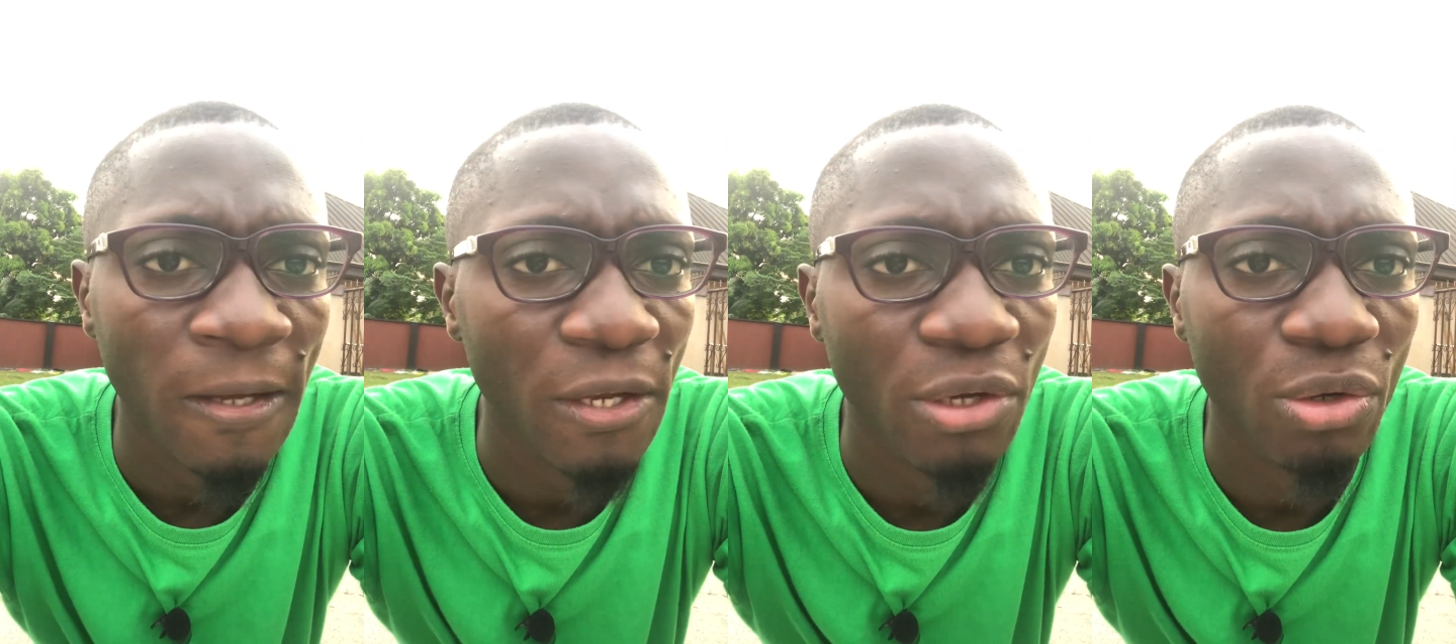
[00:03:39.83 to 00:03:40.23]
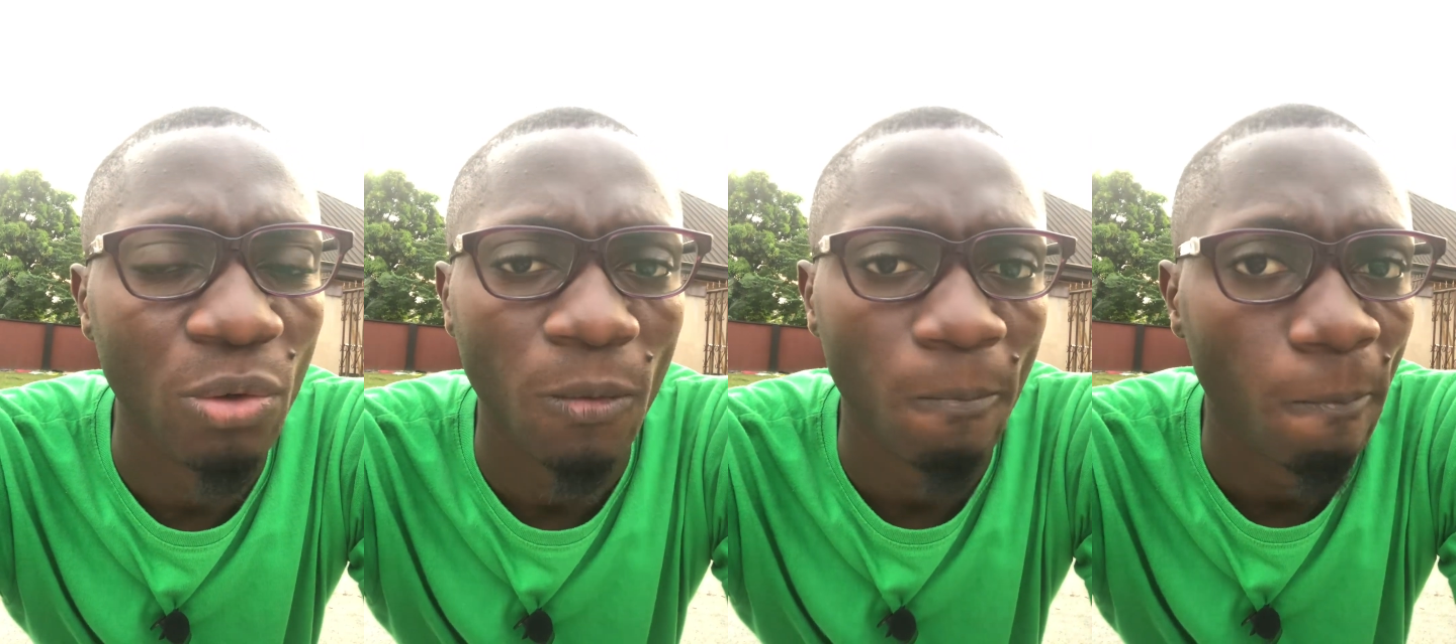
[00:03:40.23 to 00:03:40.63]
you
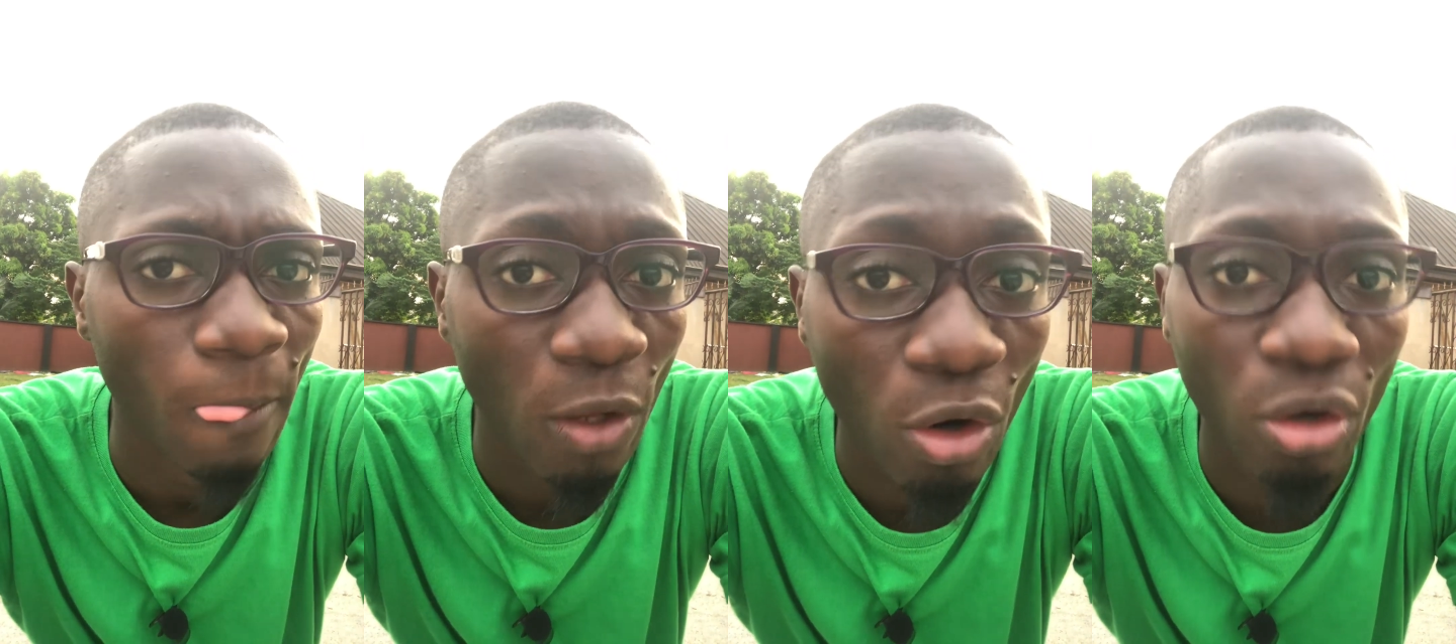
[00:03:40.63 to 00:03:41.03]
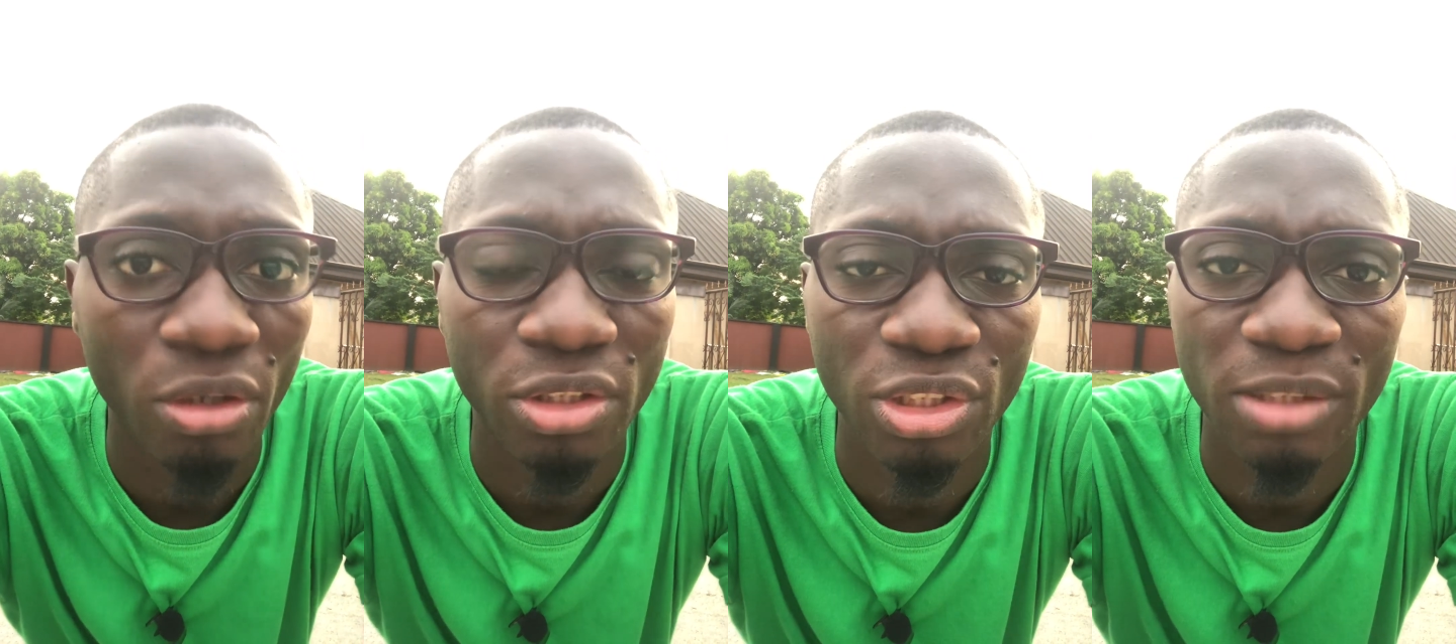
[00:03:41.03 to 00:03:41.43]
know,
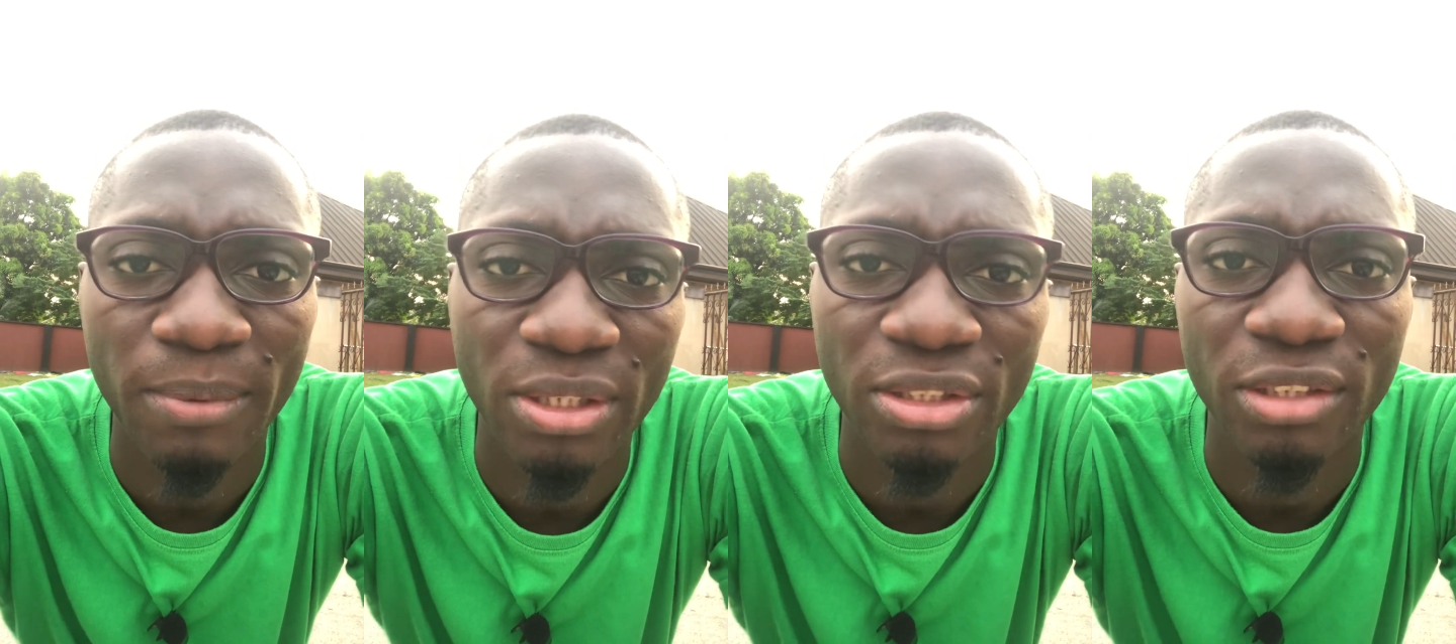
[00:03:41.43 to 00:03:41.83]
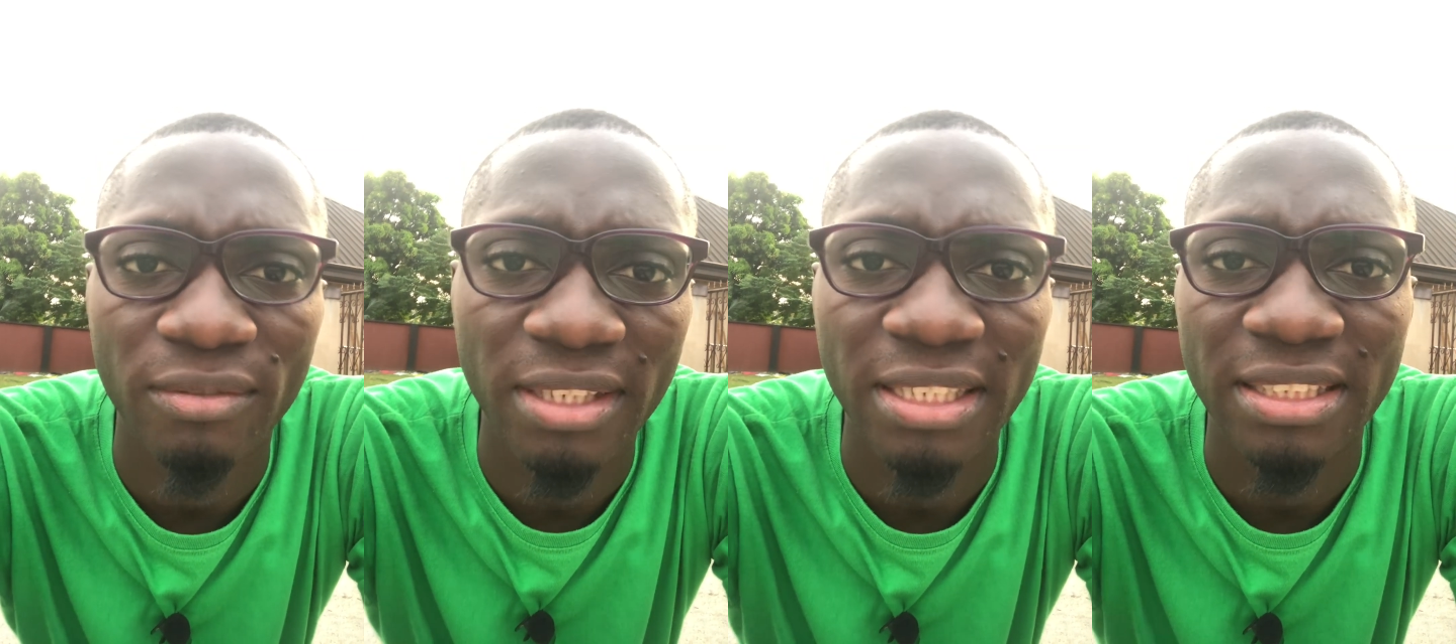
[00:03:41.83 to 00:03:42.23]
gone just because of
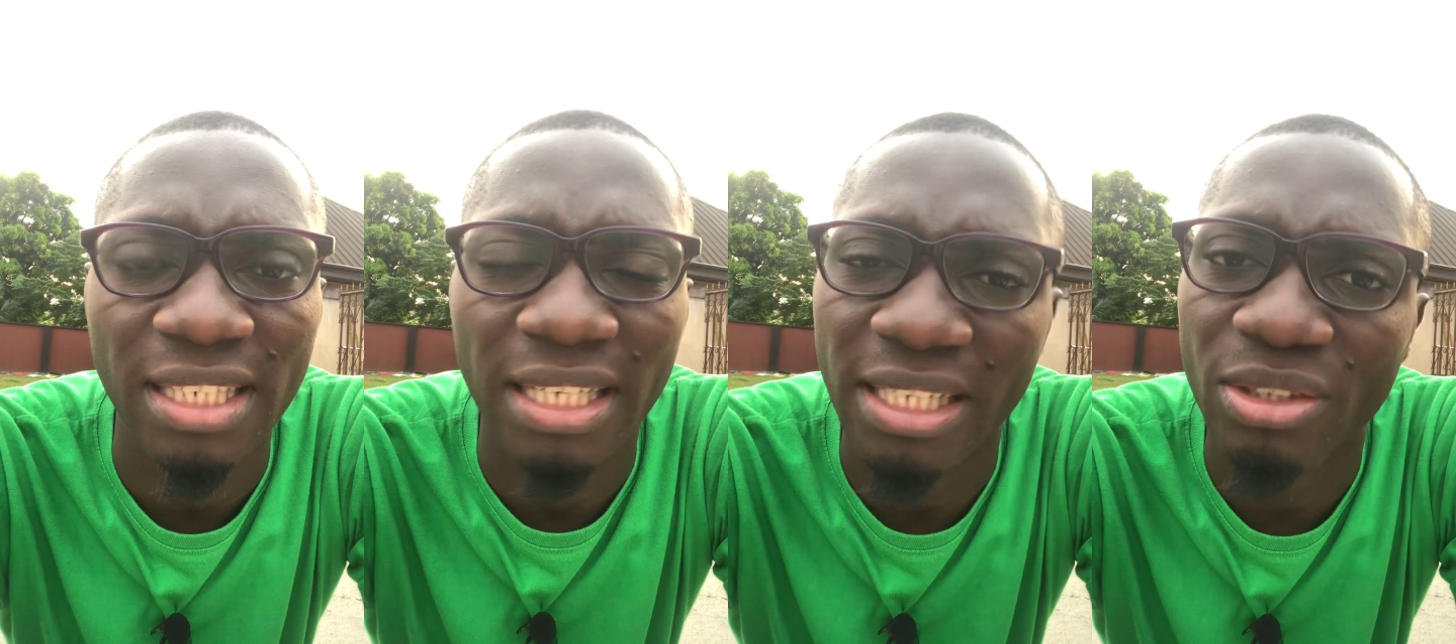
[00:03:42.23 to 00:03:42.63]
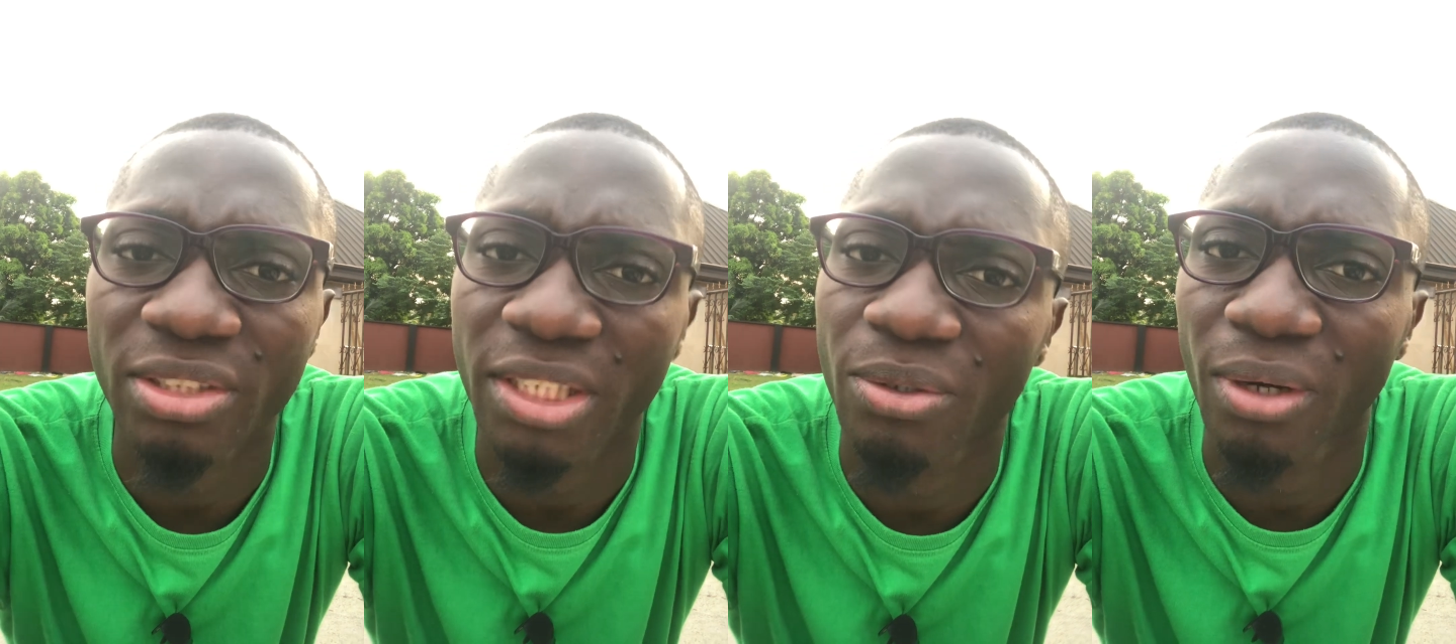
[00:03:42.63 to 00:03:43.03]
this, and let
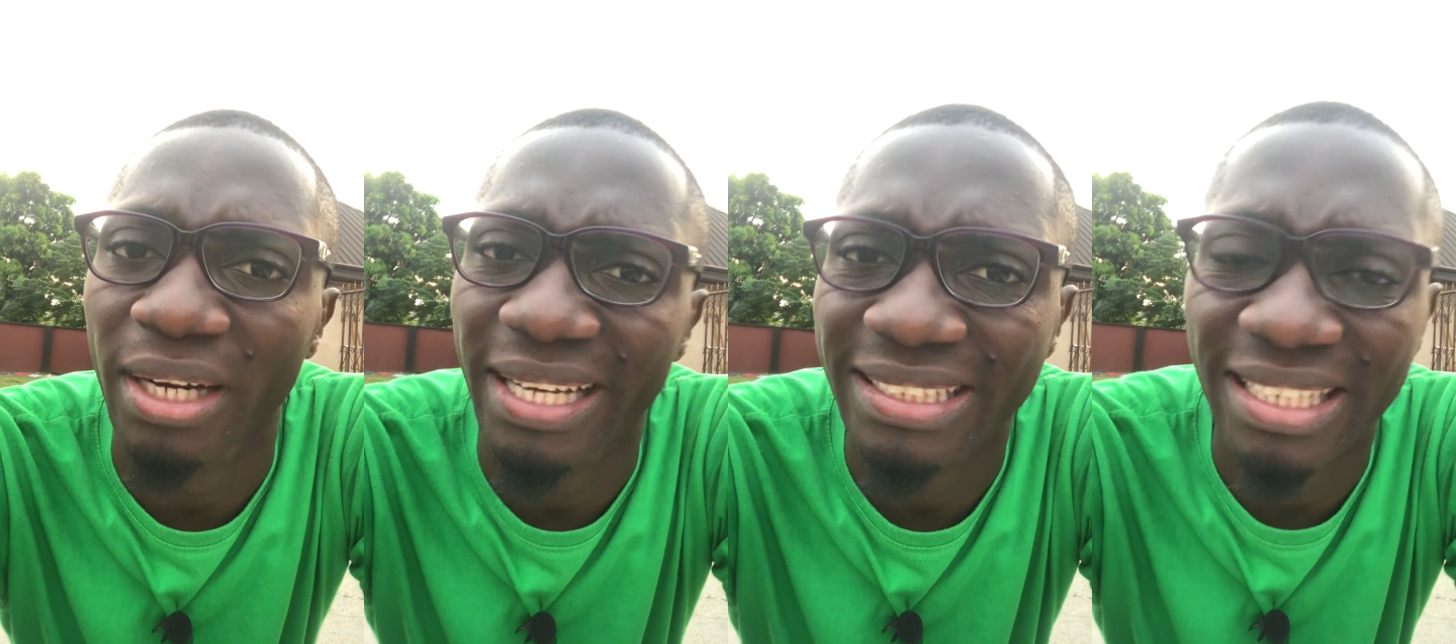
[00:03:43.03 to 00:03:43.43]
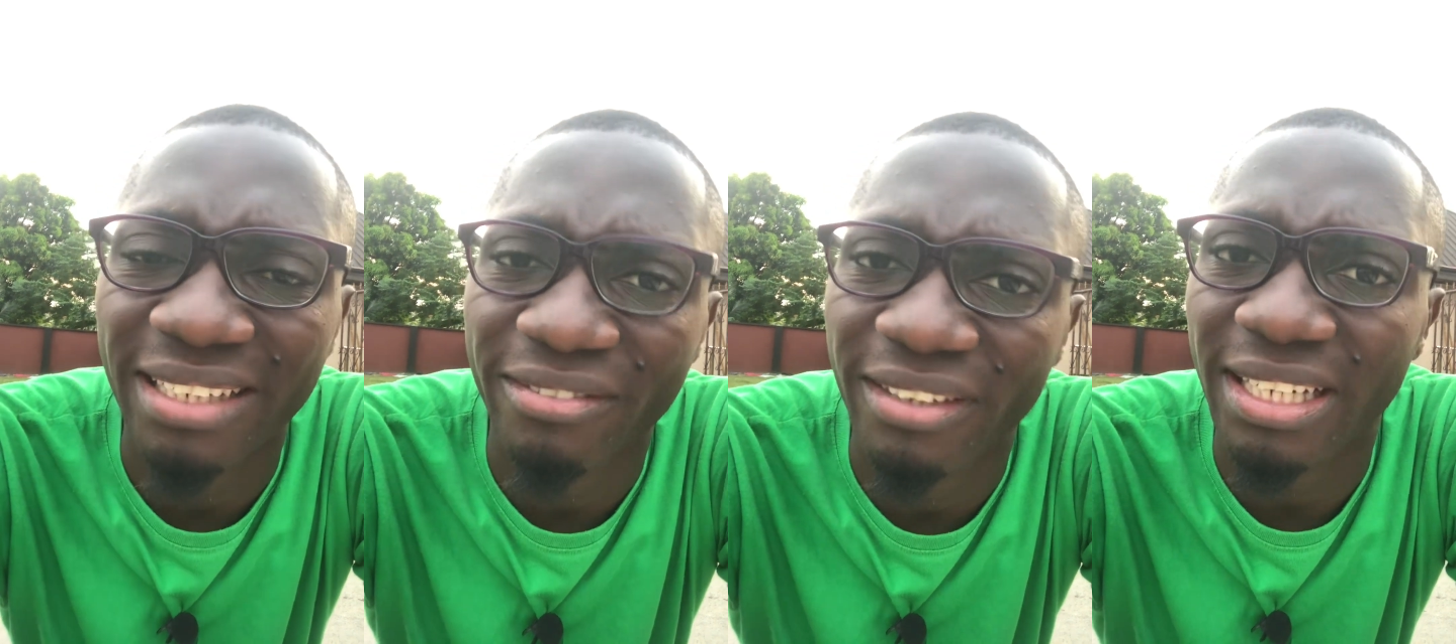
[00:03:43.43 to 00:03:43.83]
us recognize
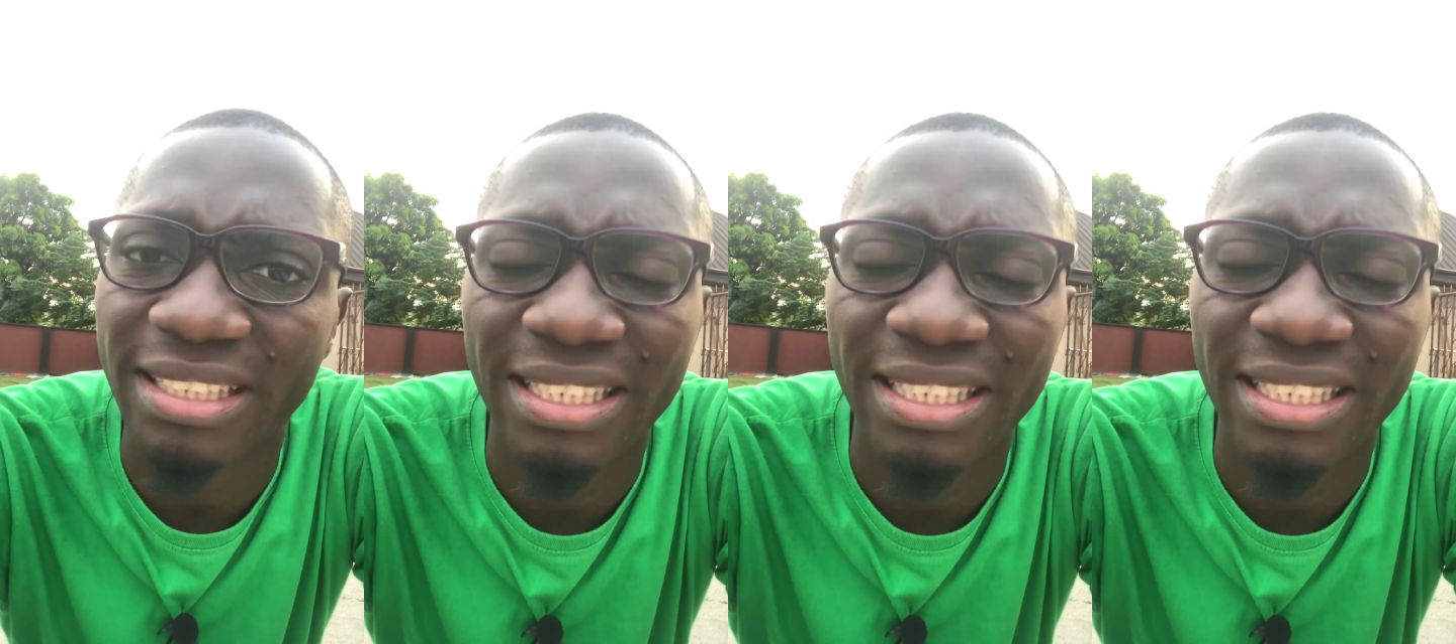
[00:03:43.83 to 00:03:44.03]
that fact,